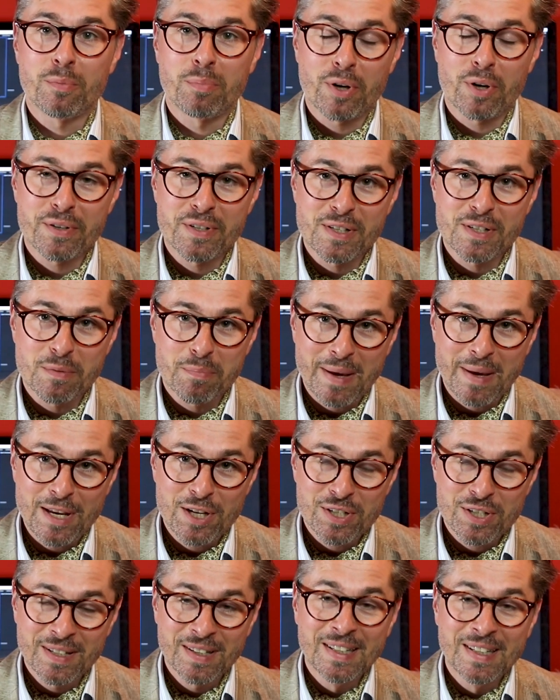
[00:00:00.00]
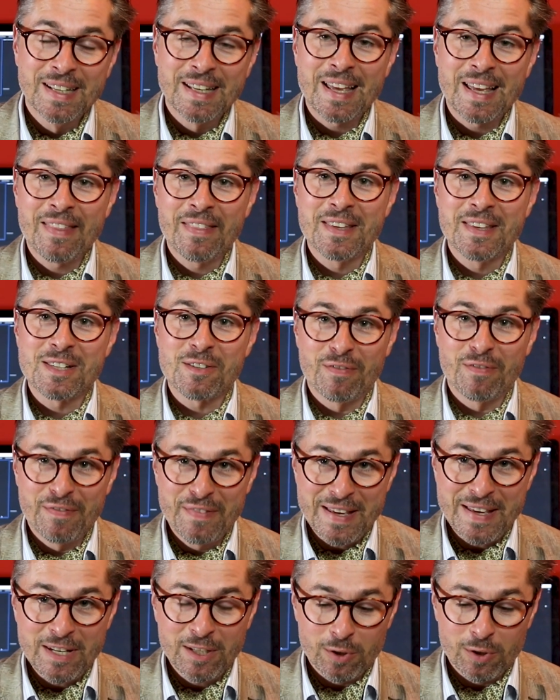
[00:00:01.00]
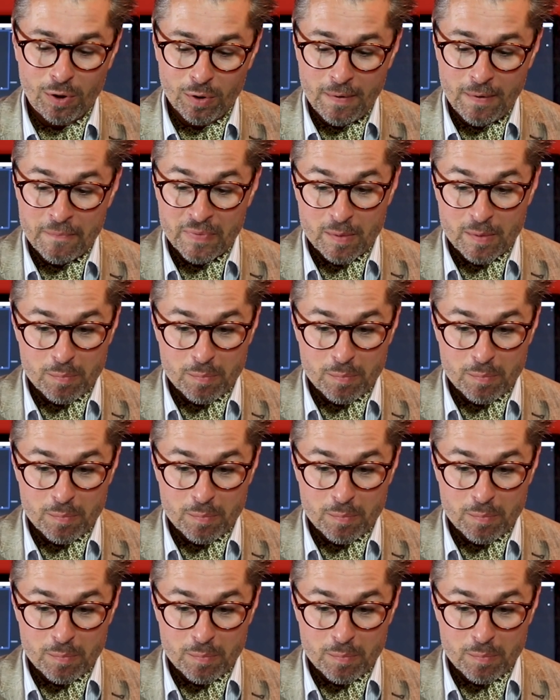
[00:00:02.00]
participation in this video.